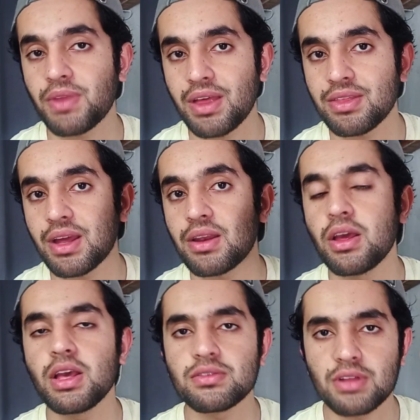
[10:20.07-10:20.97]
and then
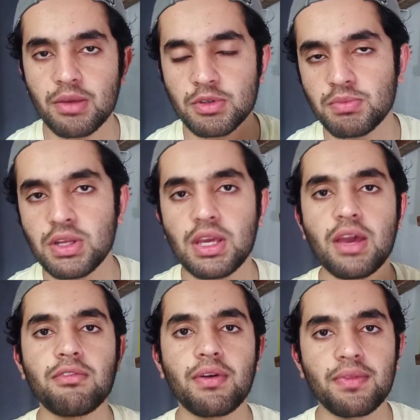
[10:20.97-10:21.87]
syllabus
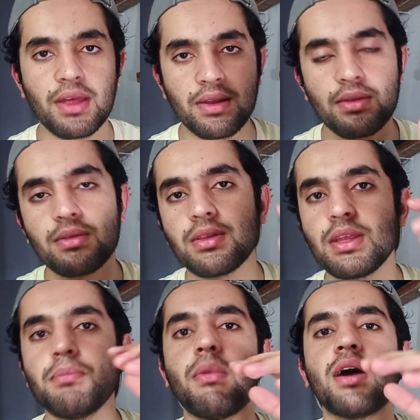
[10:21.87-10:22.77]
PDF, and then
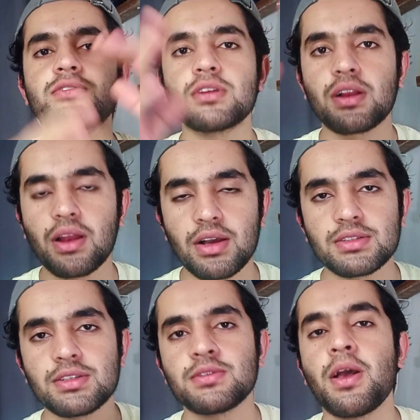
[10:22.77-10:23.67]
the master
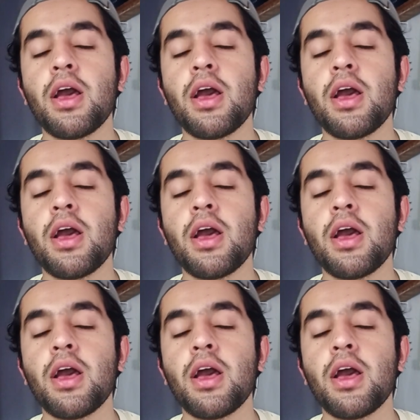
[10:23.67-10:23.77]
classes.